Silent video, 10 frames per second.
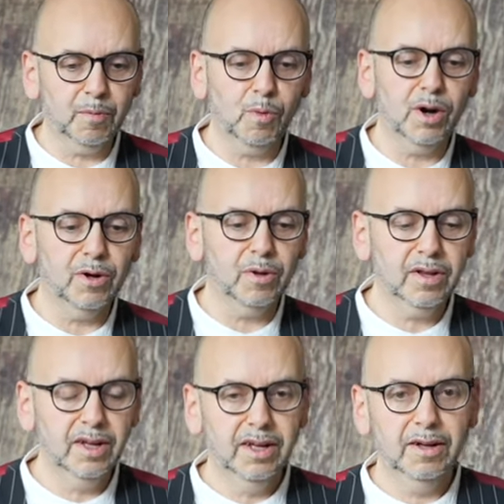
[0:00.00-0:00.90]
well
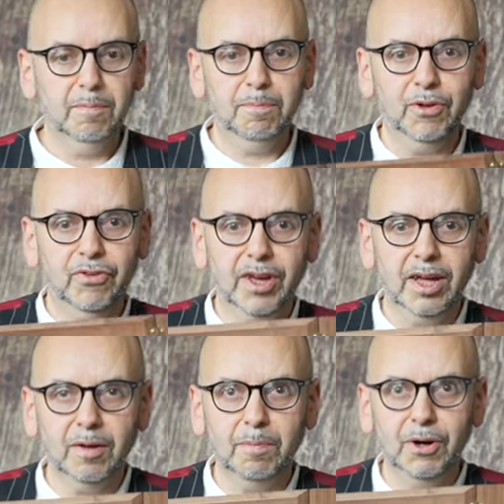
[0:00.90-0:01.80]
put
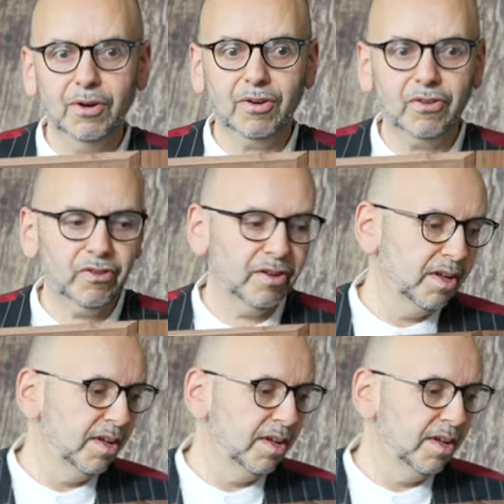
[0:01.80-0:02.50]
together box.